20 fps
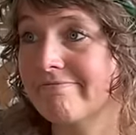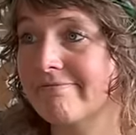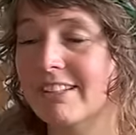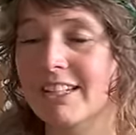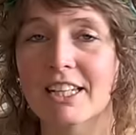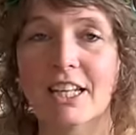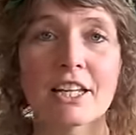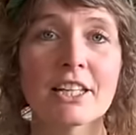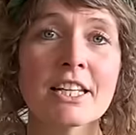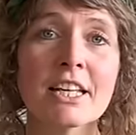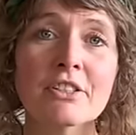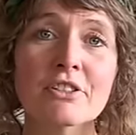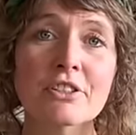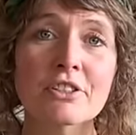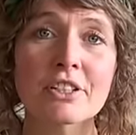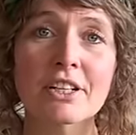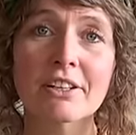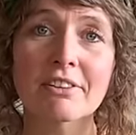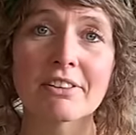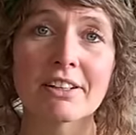Not
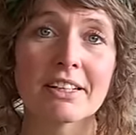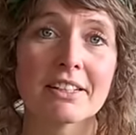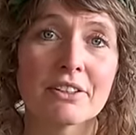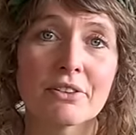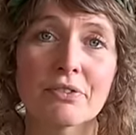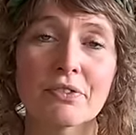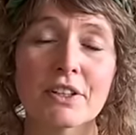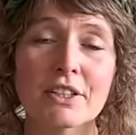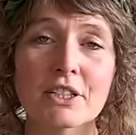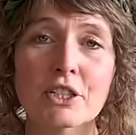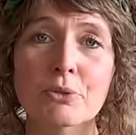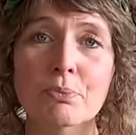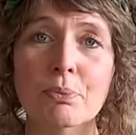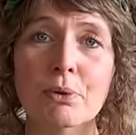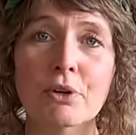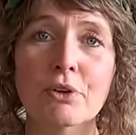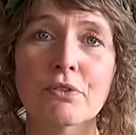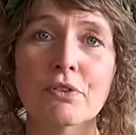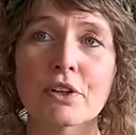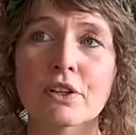necessary. The fit is
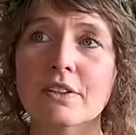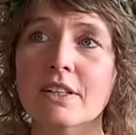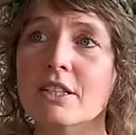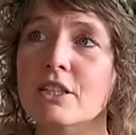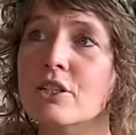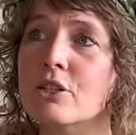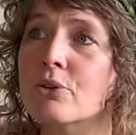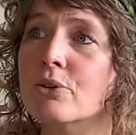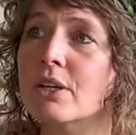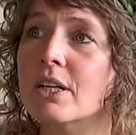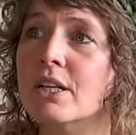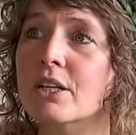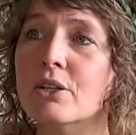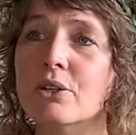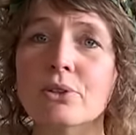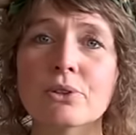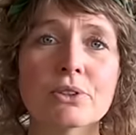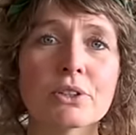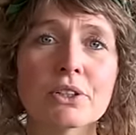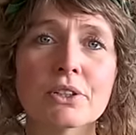perfect. It's looking
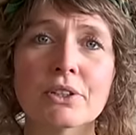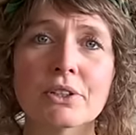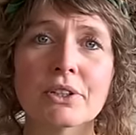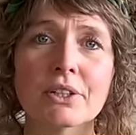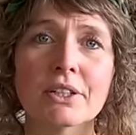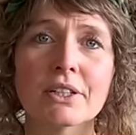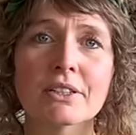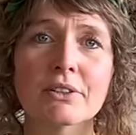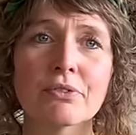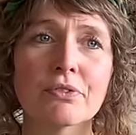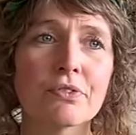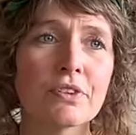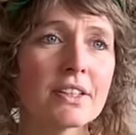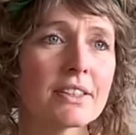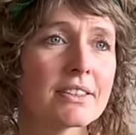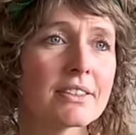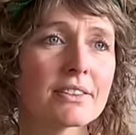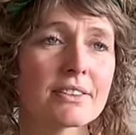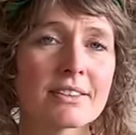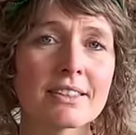good on her. The
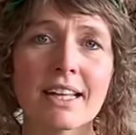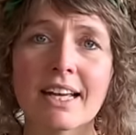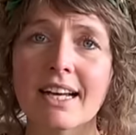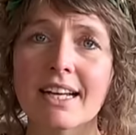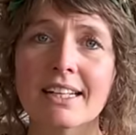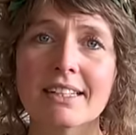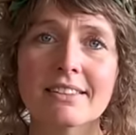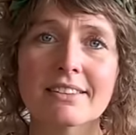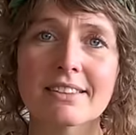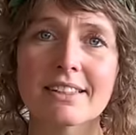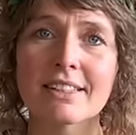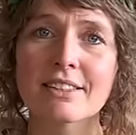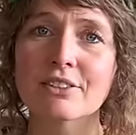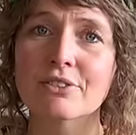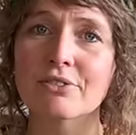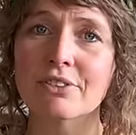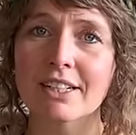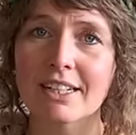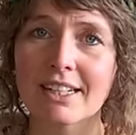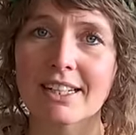fit is nice.
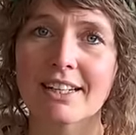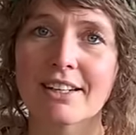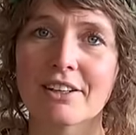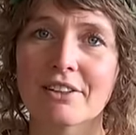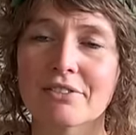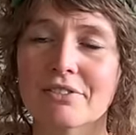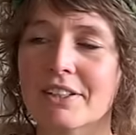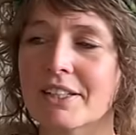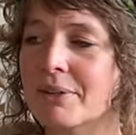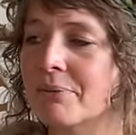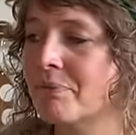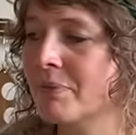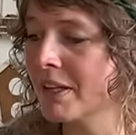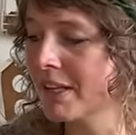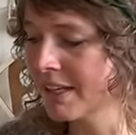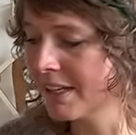It's really lovely.